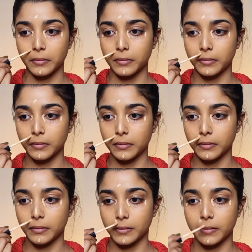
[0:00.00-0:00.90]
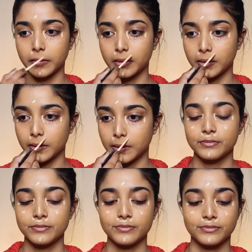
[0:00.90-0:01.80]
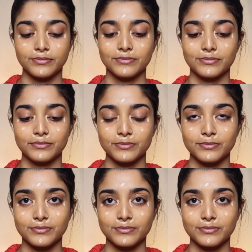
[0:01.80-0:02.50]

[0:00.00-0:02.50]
concealer just on the centers of the face